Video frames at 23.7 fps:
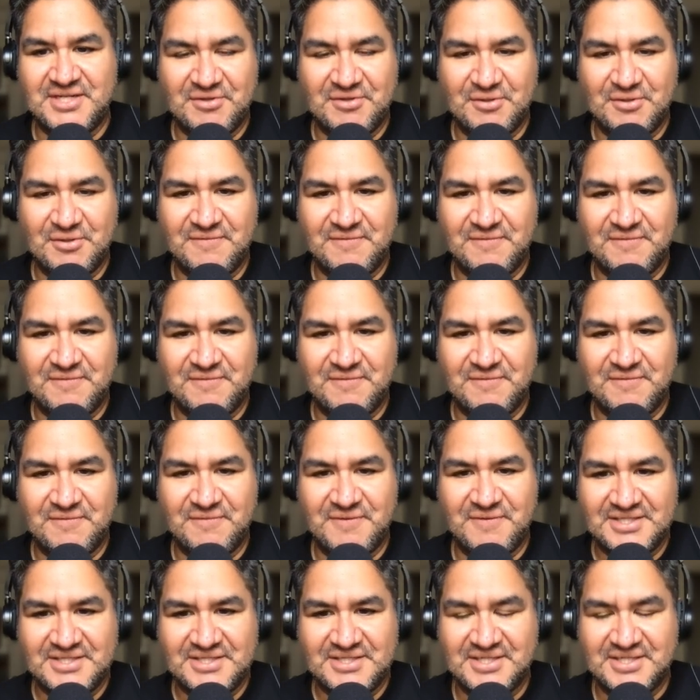affiliate
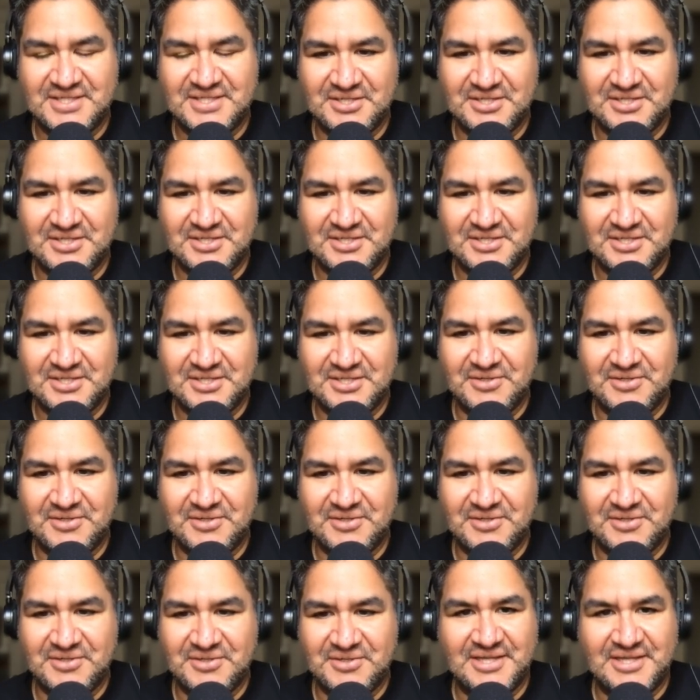links, and you know, you click on
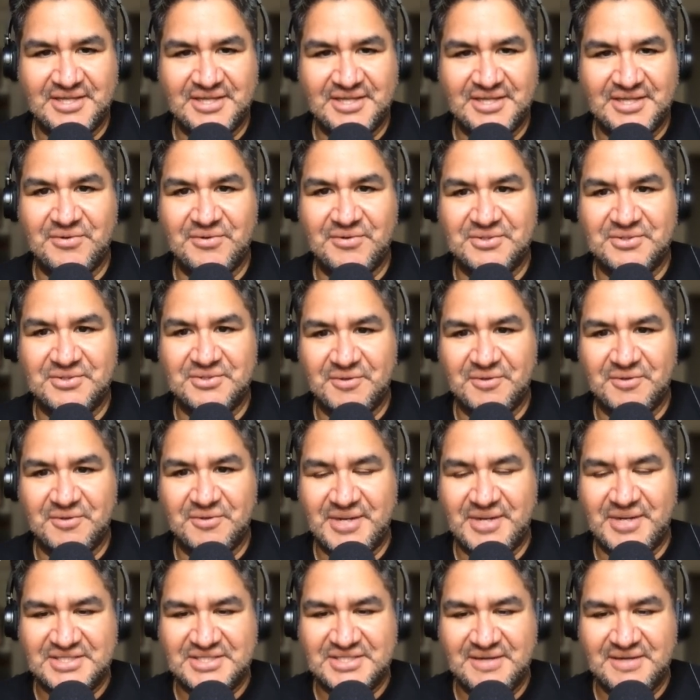this and go to the store and buy
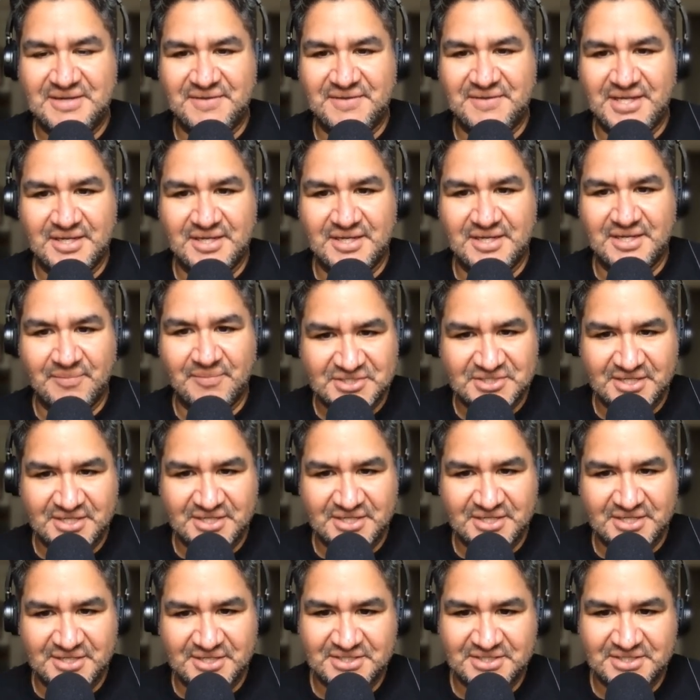stuff and they get a
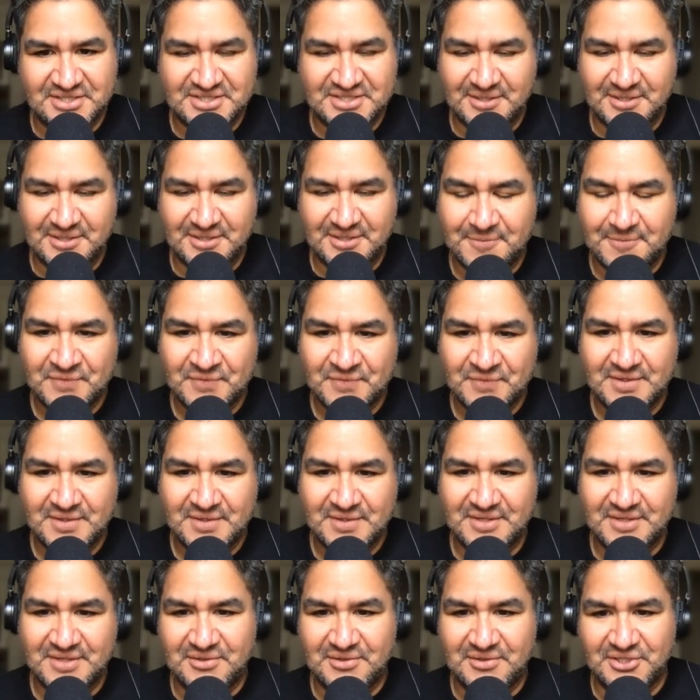percentage of the sale,
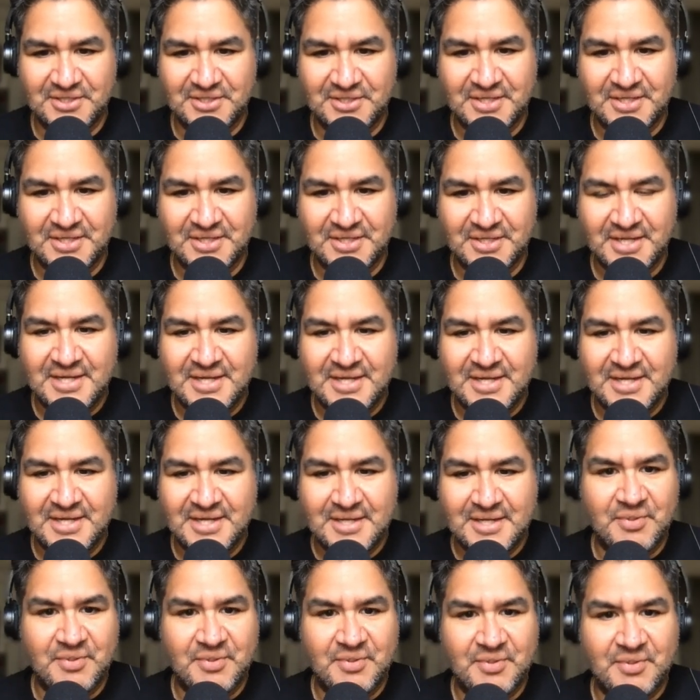all good.
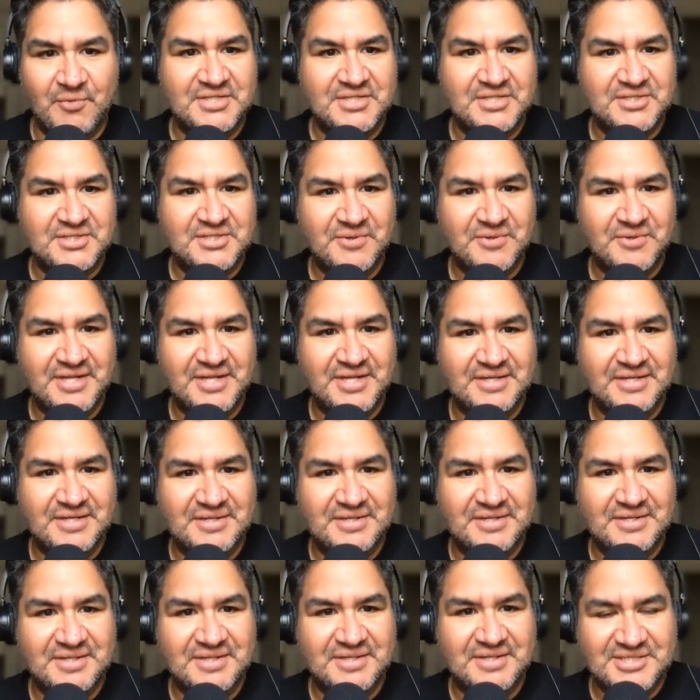But when they do it
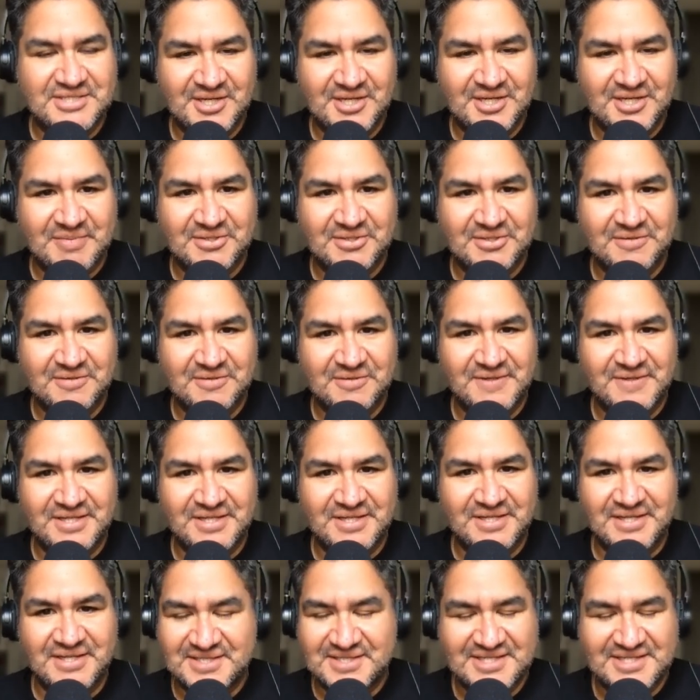and they talk about their affiliate
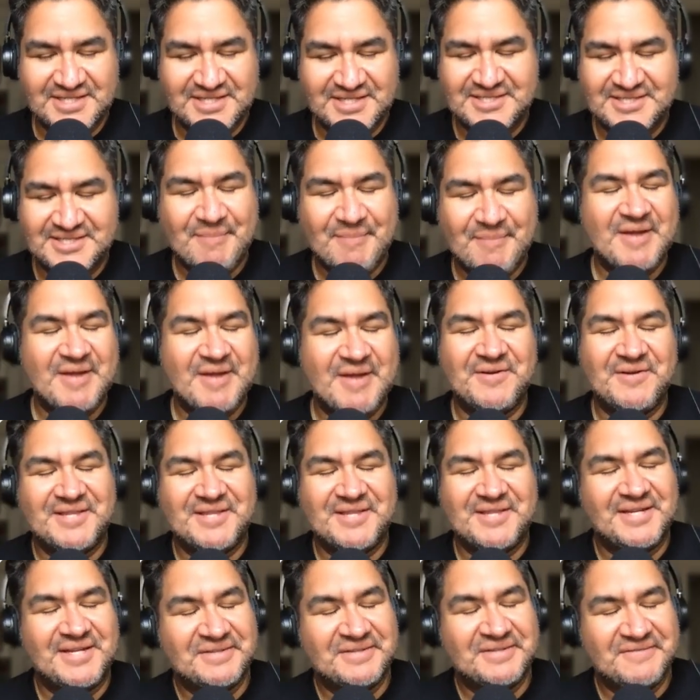links, they stop everything
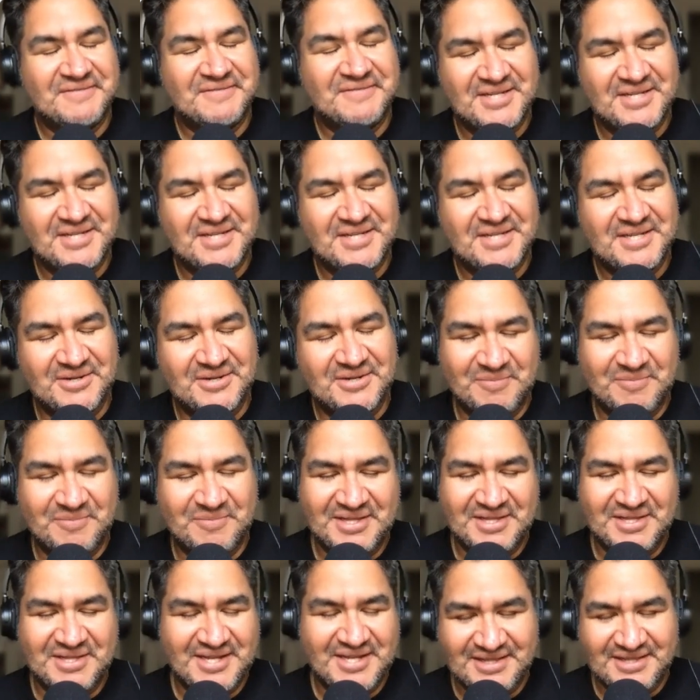in the video. They'll be
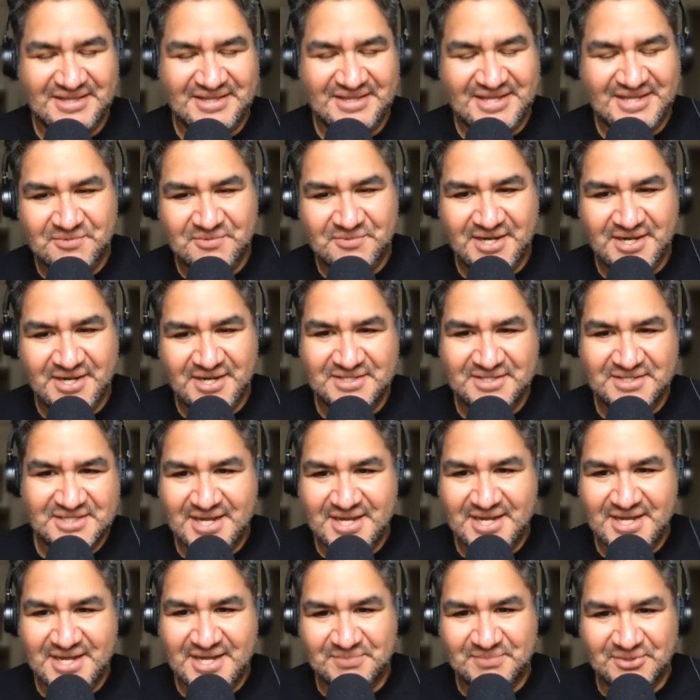like, and that's why the
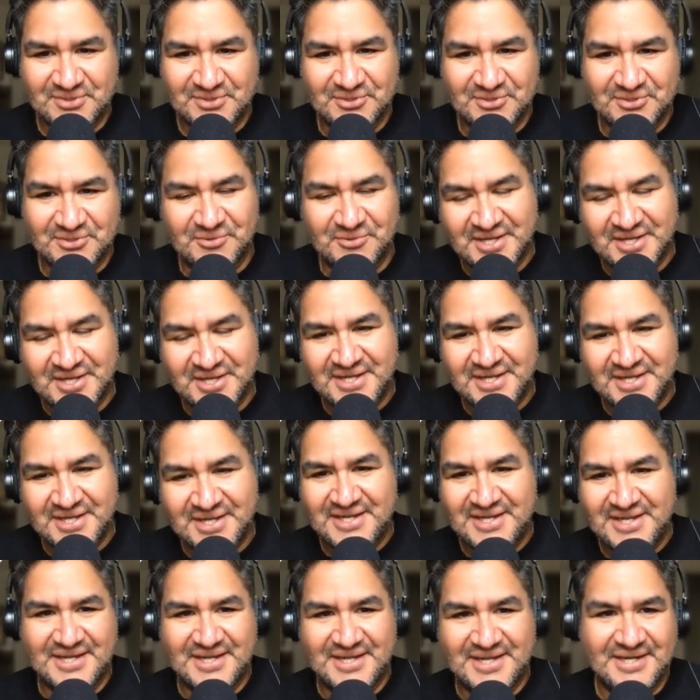sky is blue,
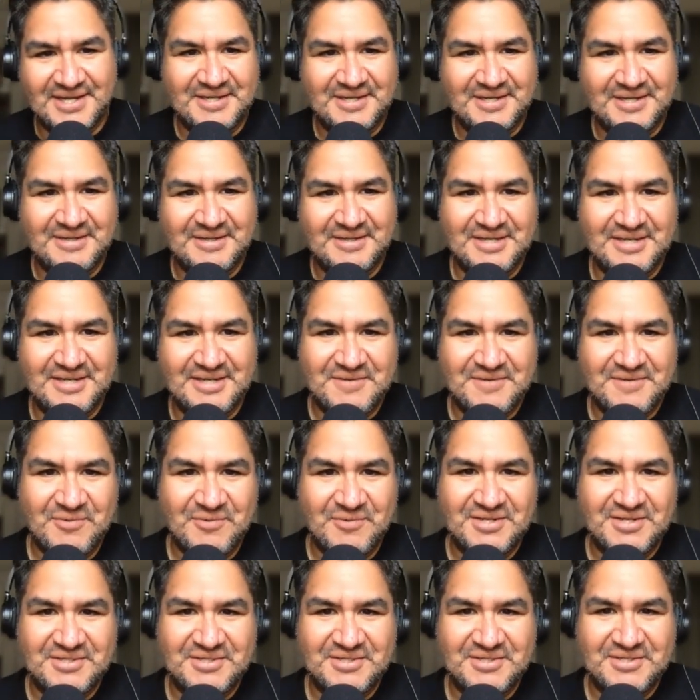and if you
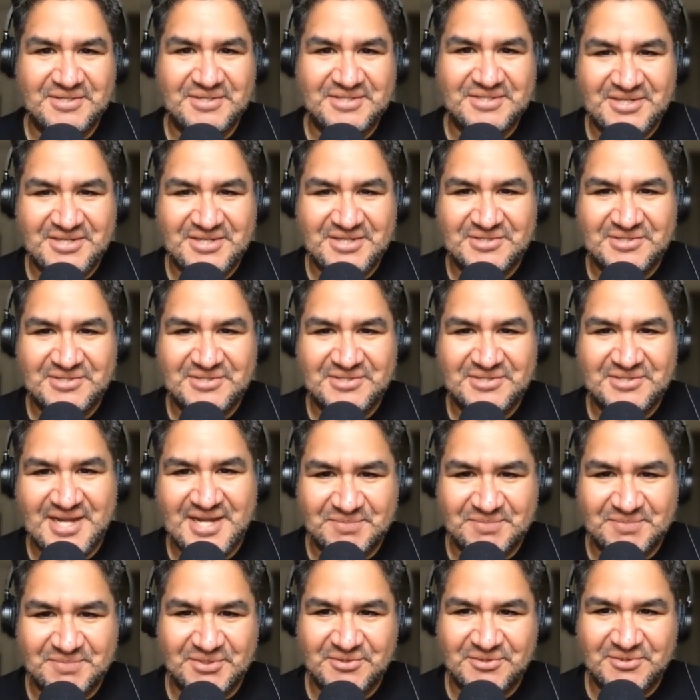want to see your sky is
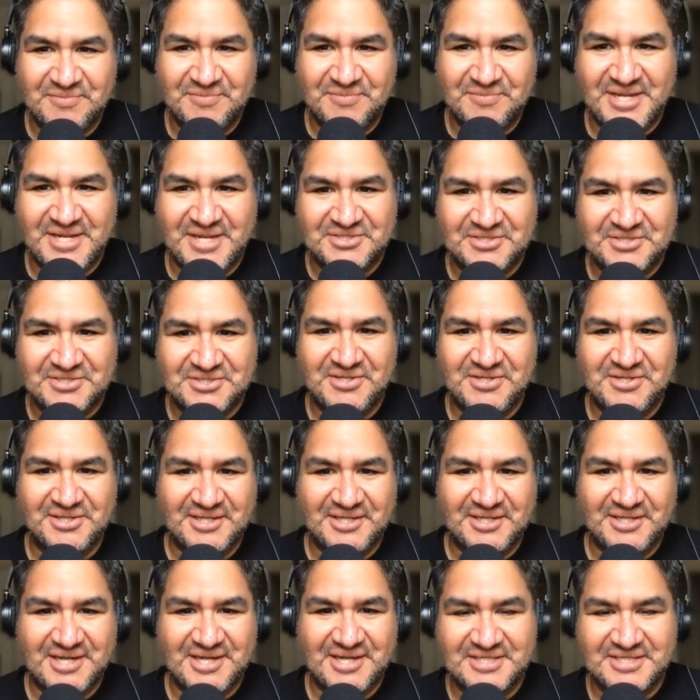blue, make sure you click
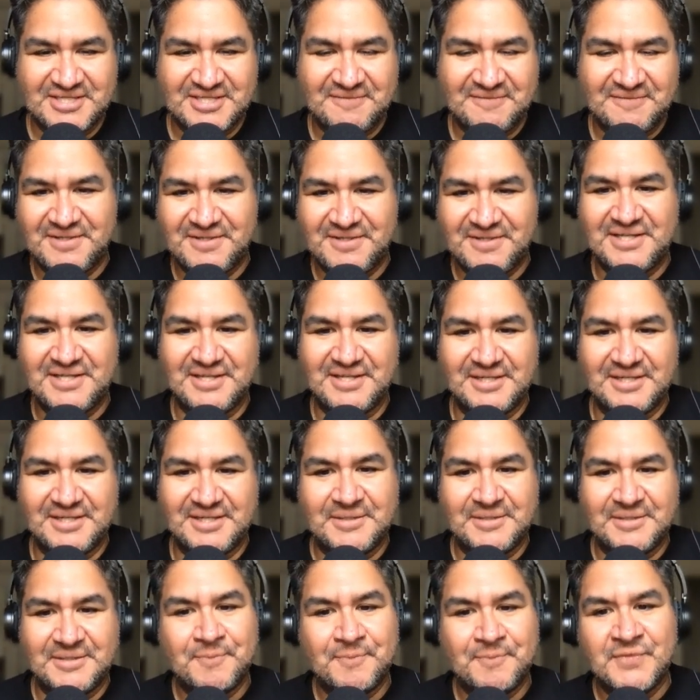on this affiliate link.
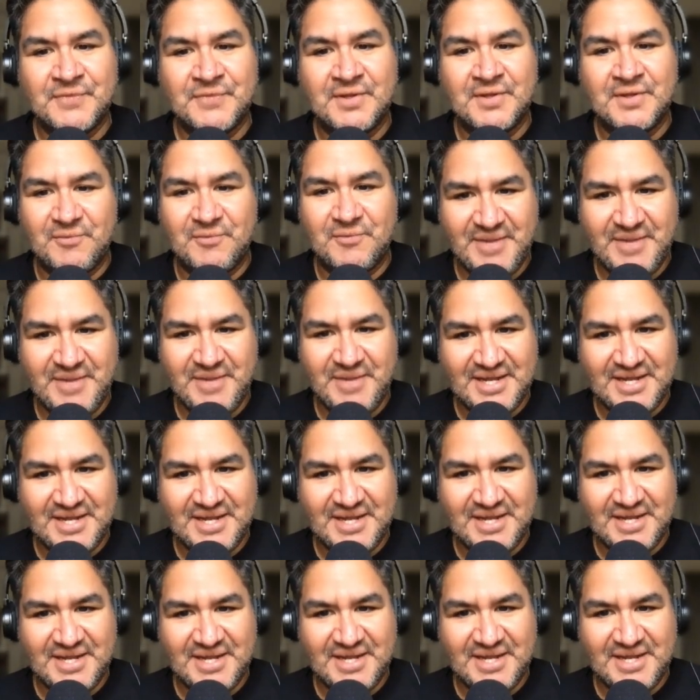What Matt's
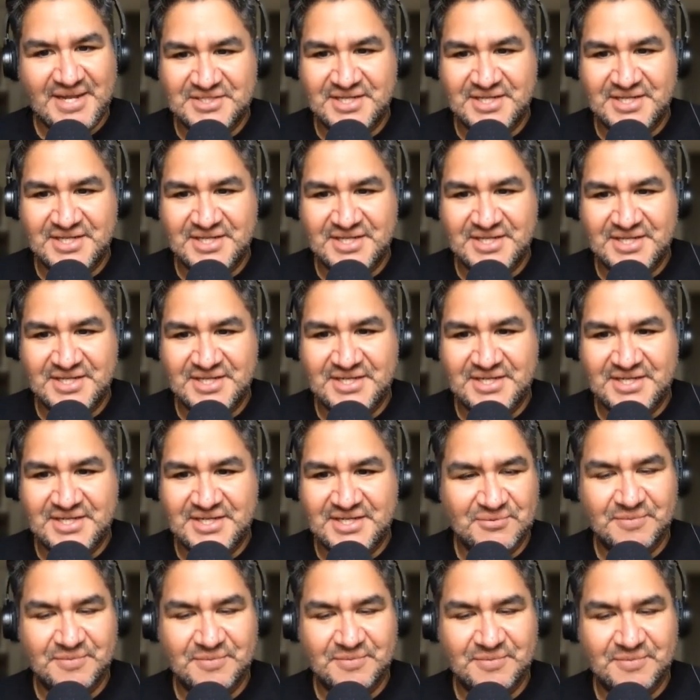done here is that he knew
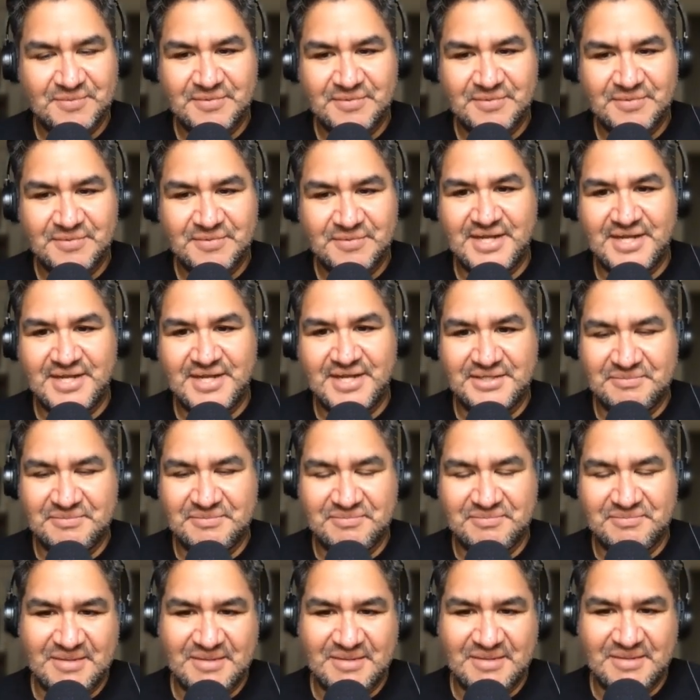that
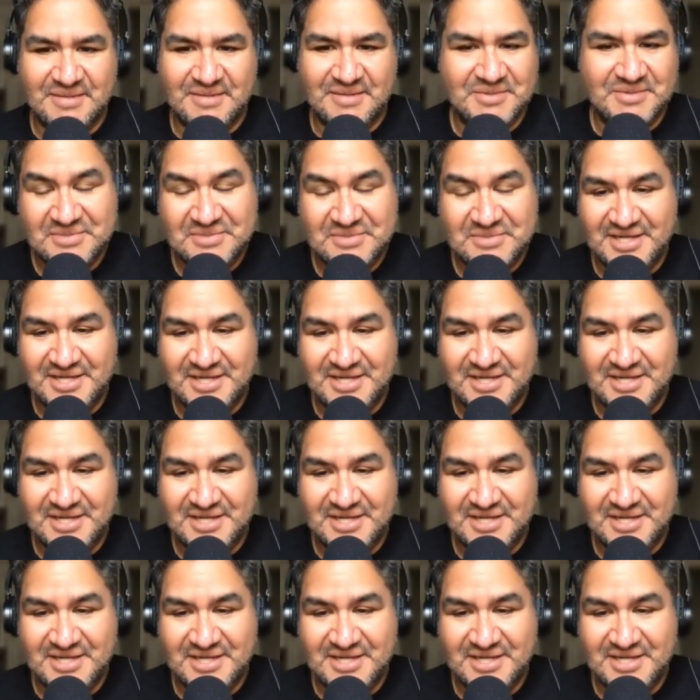maybe that